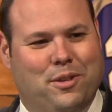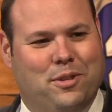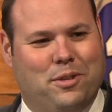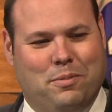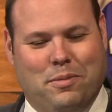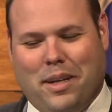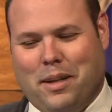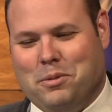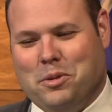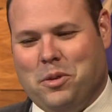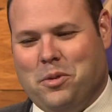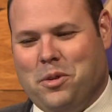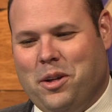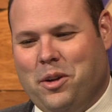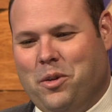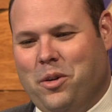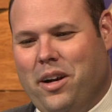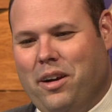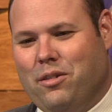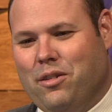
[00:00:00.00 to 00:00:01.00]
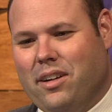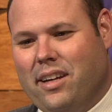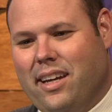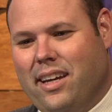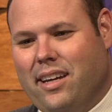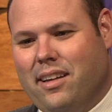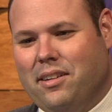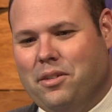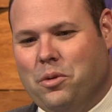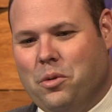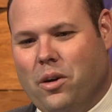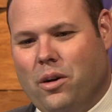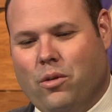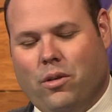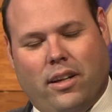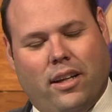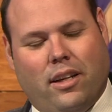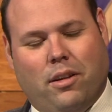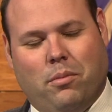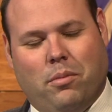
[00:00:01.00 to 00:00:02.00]
Sometimes I don't think we ever get to where
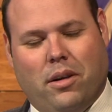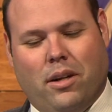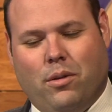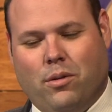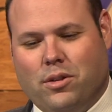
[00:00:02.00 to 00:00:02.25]
we need to be.